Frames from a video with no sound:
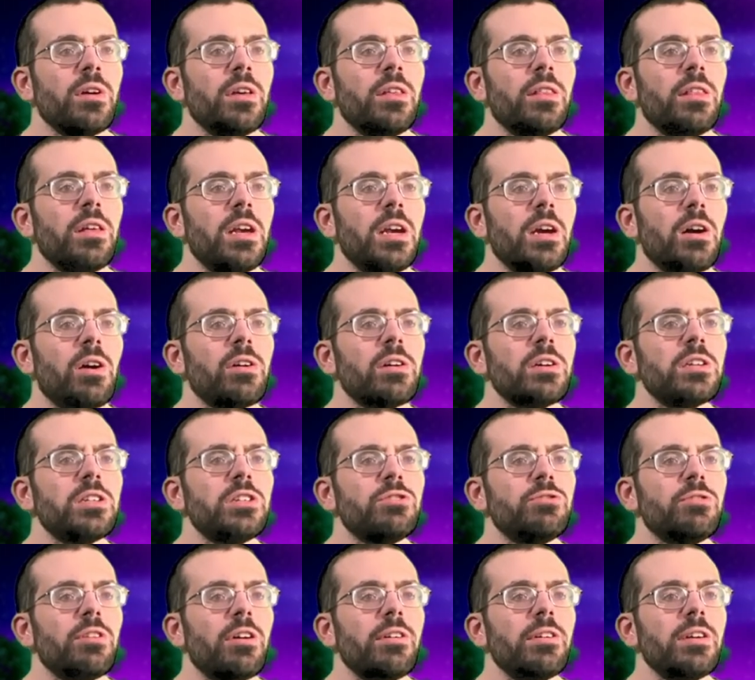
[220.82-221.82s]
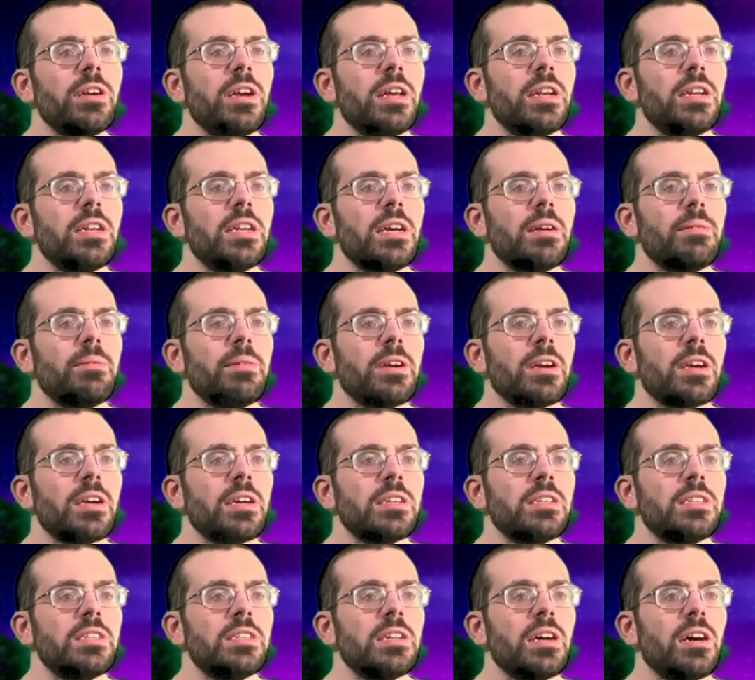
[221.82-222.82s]
The Australian gimmick
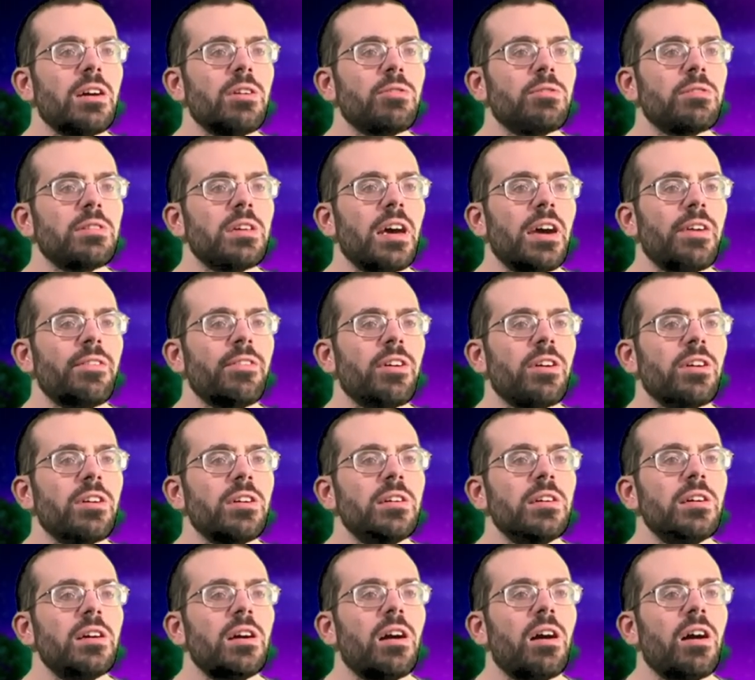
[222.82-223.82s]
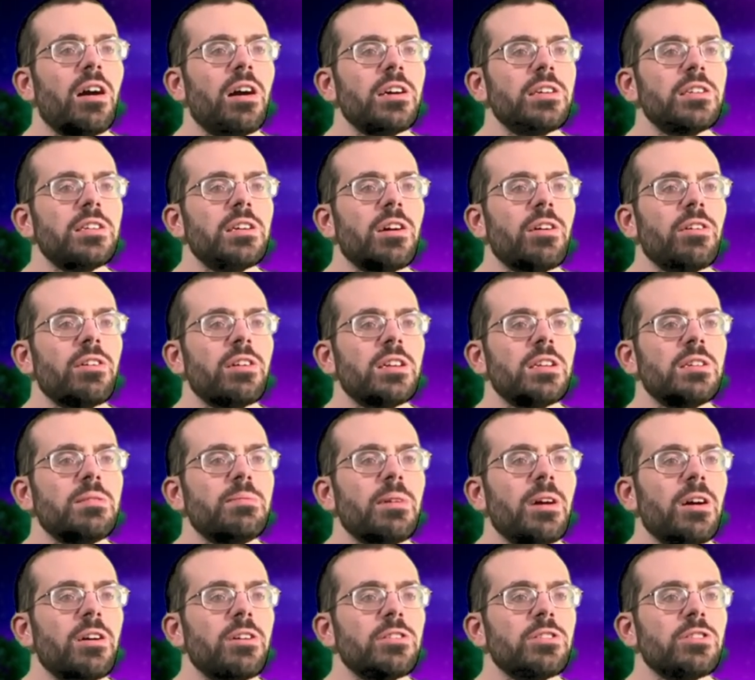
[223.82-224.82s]
is so clever. Also, the
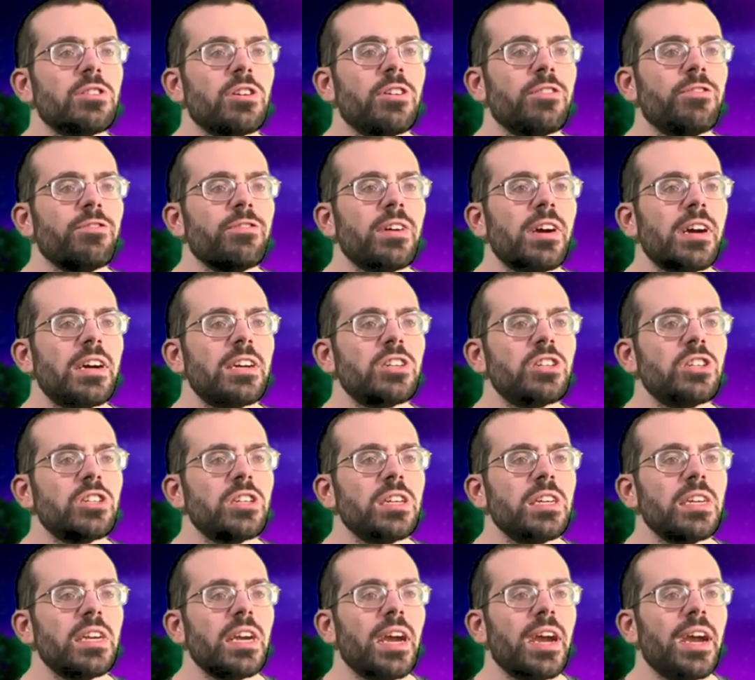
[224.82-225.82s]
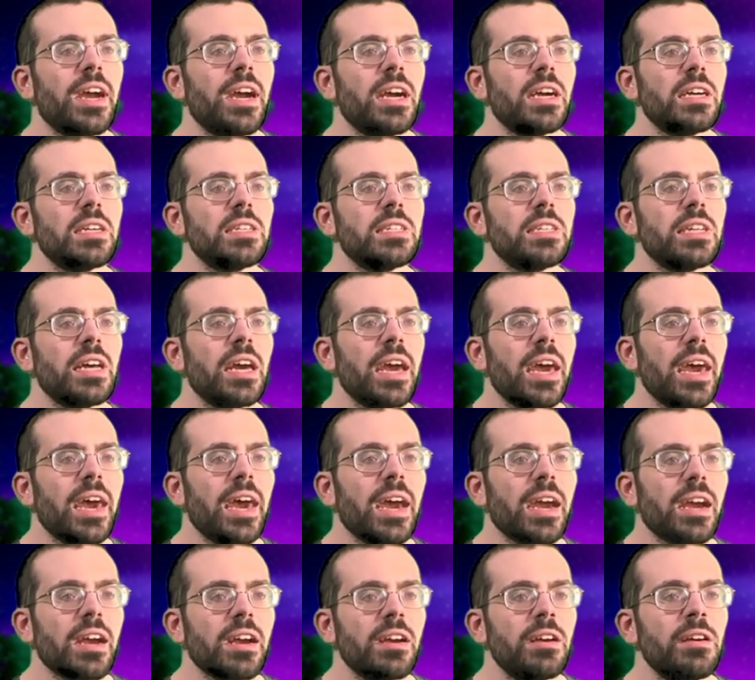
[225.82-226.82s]
spells are flashy as
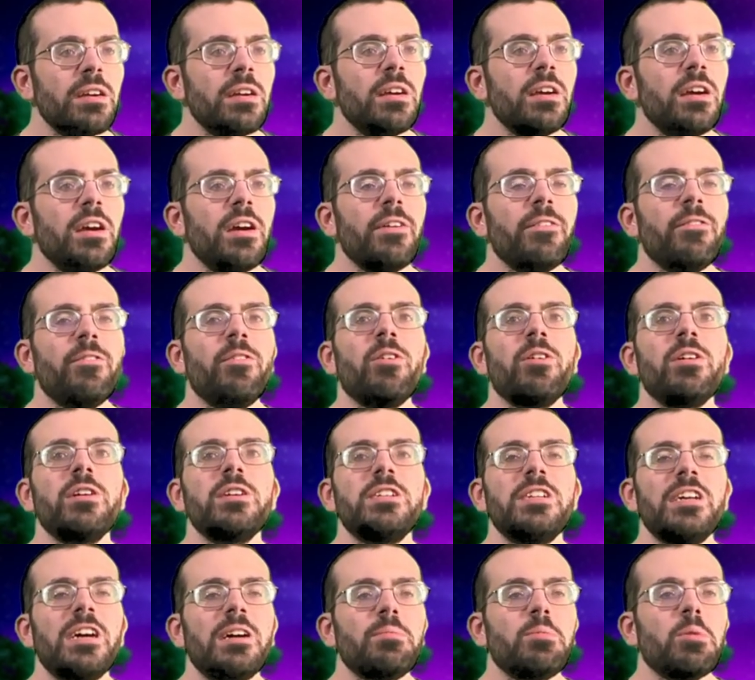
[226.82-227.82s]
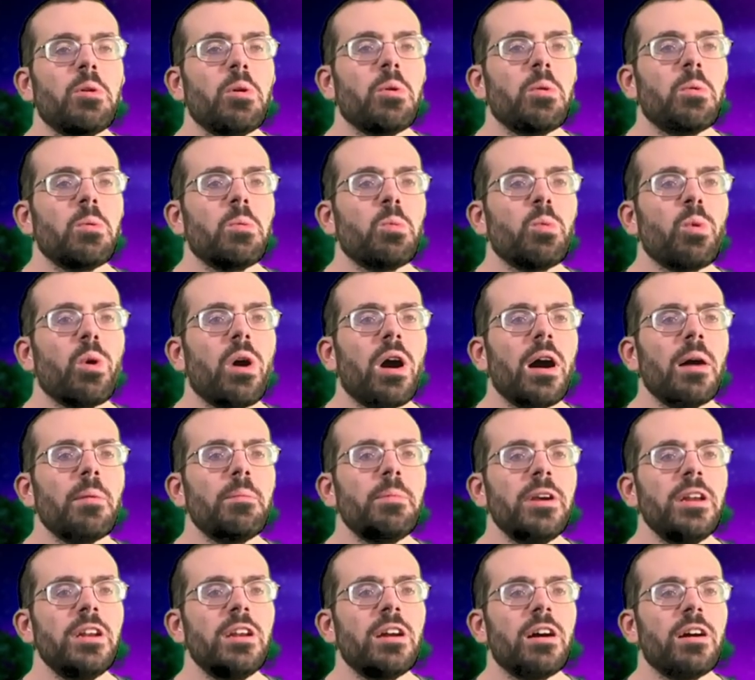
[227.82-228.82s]
heck. For example,
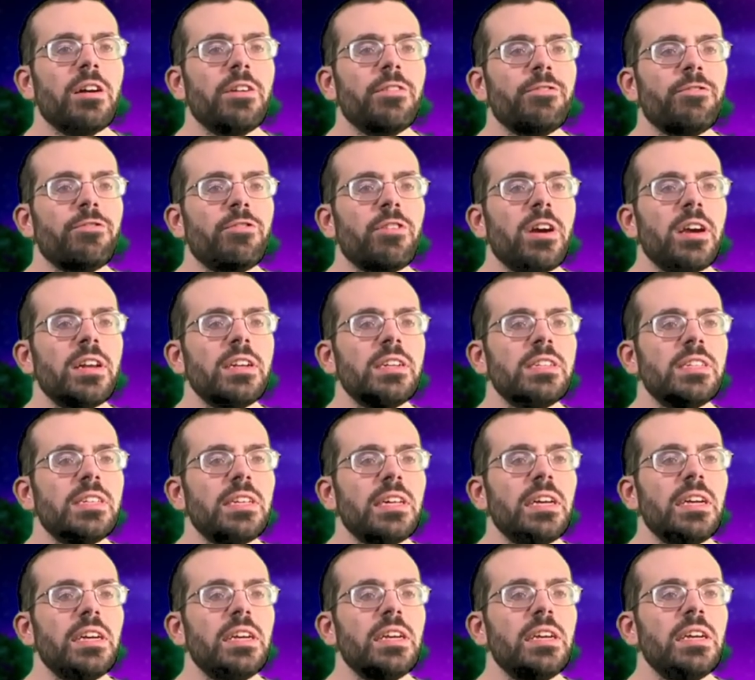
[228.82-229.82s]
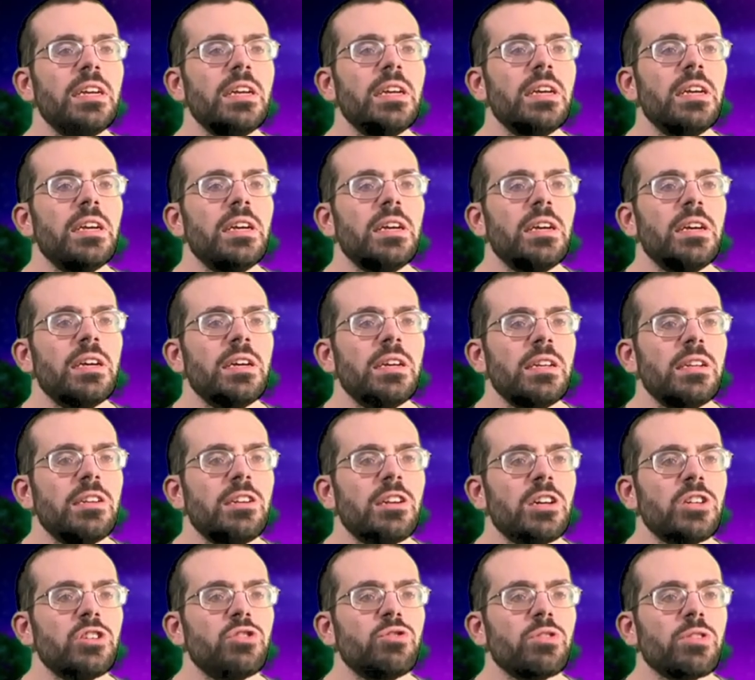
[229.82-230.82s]
Wobidon Frenzy
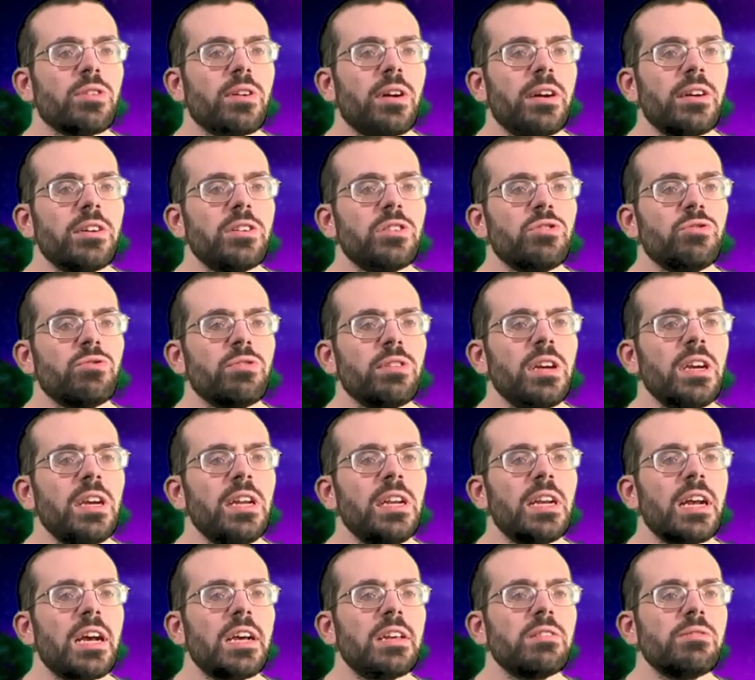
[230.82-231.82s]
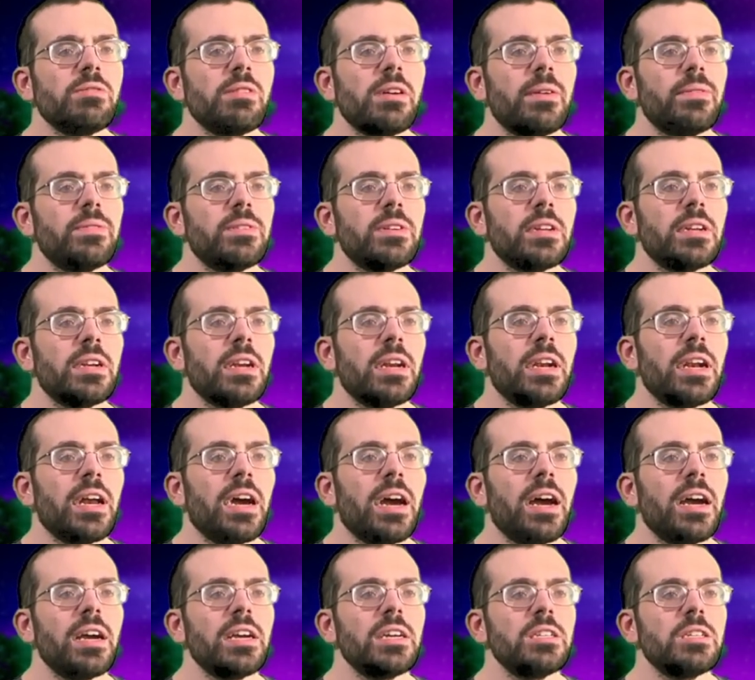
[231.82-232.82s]
just requires 3 death pips and an
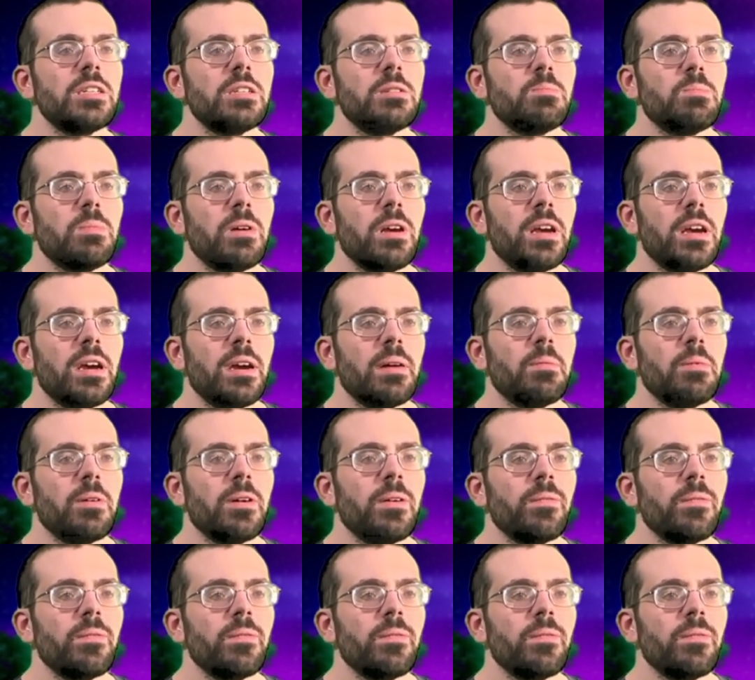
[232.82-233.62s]
ice pip.